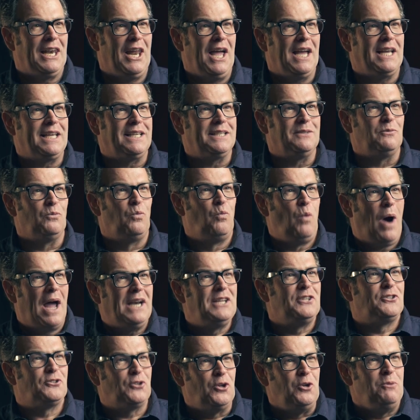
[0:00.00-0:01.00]
Like,
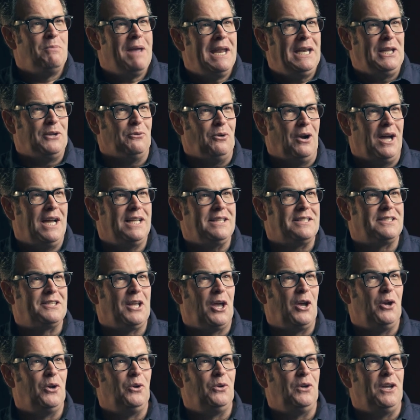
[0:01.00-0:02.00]
1 is too many, right?
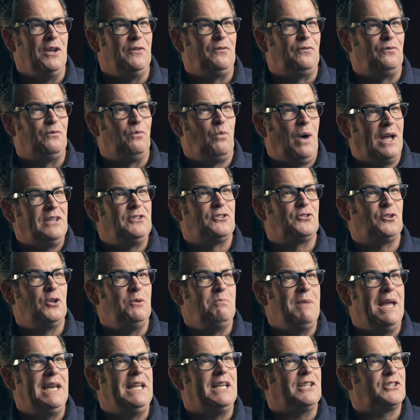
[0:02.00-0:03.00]
So if 1's
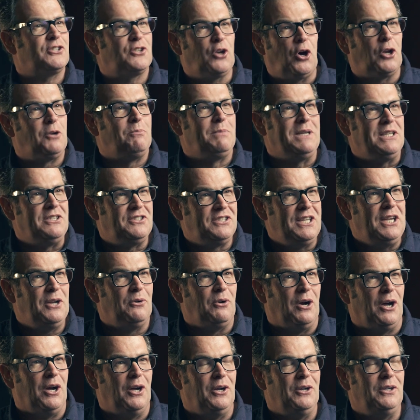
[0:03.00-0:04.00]
too many, it's got to be
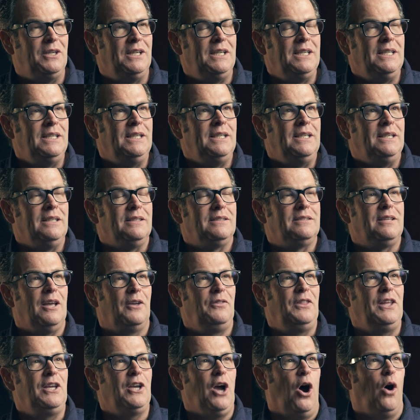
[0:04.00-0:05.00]
0.
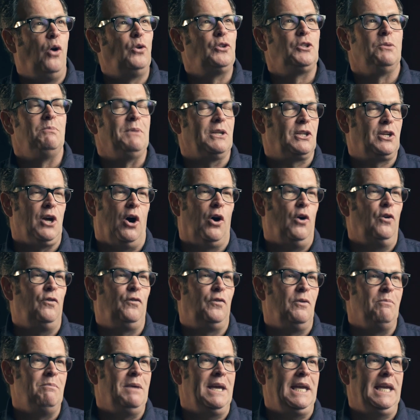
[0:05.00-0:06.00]
So the ultimate goal
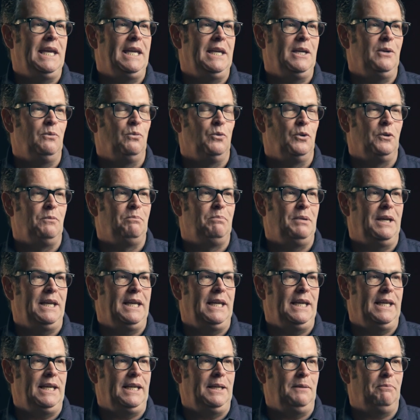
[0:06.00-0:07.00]
for me would
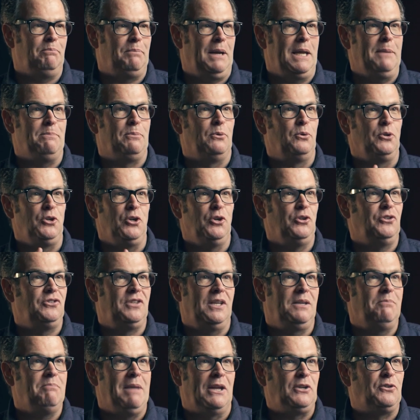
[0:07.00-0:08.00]
be people
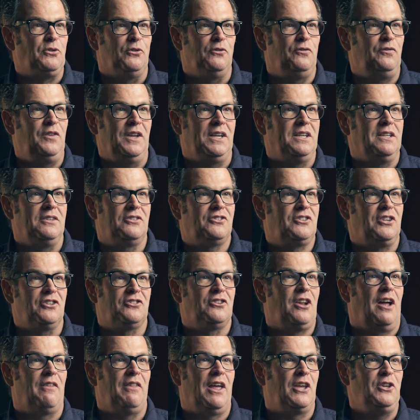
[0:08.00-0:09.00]
using mental fitness
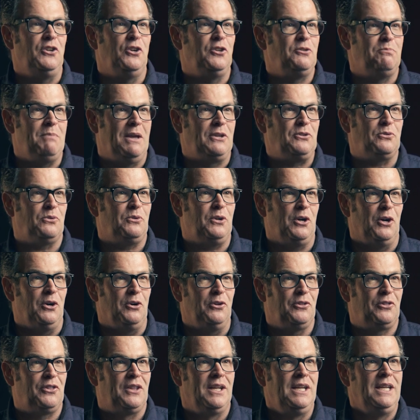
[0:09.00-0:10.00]
just like they use mental
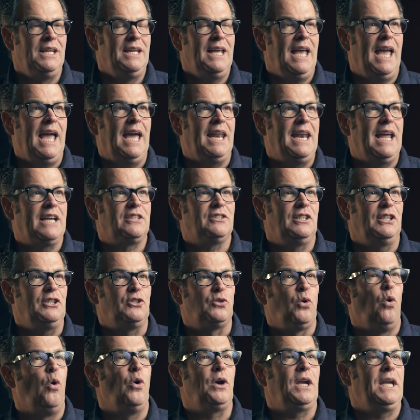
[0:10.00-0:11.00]
health, and actually
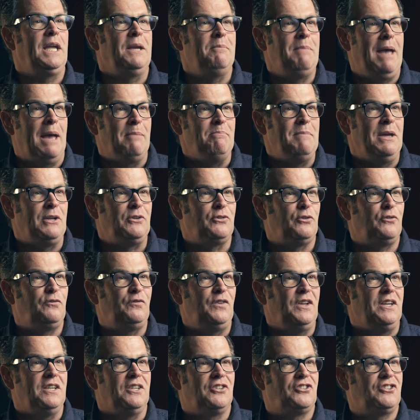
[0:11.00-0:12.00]
talking about mental
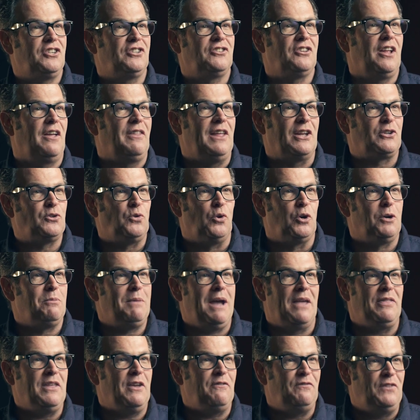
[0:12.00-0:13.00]
fitness just like they talk
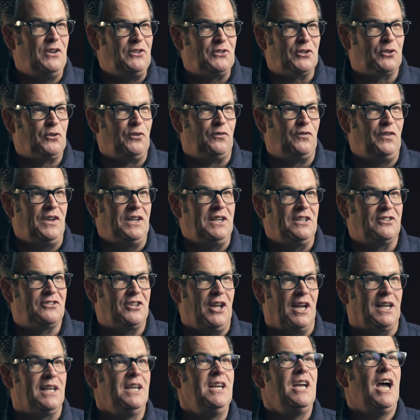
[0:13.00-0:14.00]
about their physical fitness.
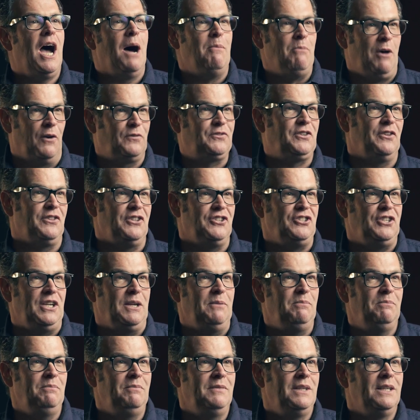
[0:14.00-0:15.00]
Like, I'm off to the
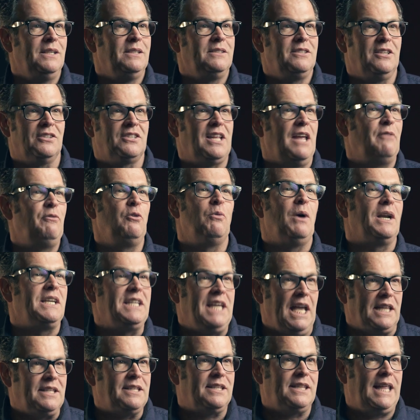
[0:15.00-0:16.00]
gym, just everyone
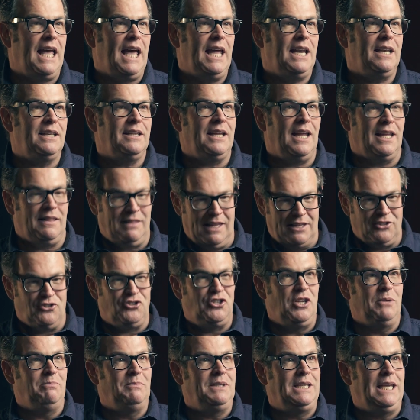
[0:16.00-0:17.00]
gets that, and there's
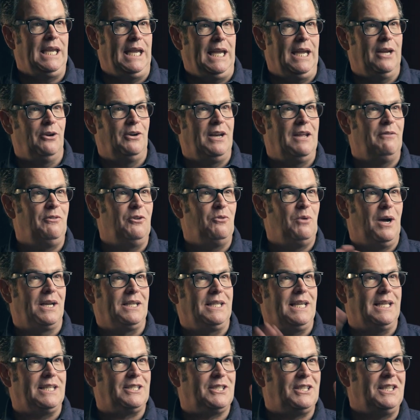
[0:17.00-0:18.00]
gym gear and
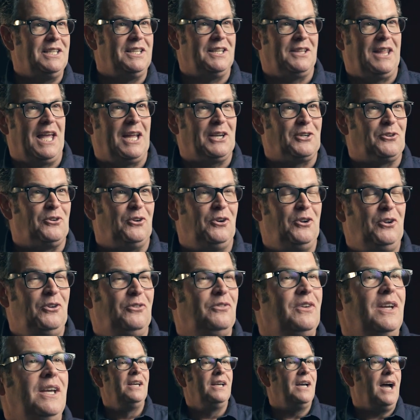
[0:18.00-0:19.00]
everyone gets into that
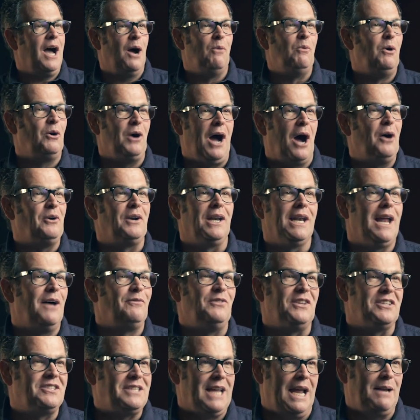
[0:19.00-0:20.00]
groove. I would
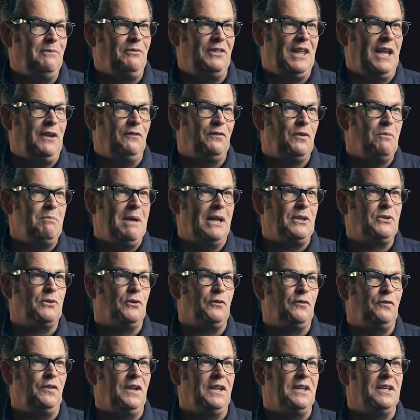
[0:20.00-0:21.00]
love the same thing for
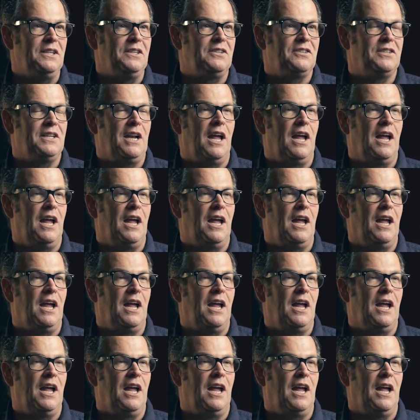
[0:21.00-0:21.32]
mental fitness.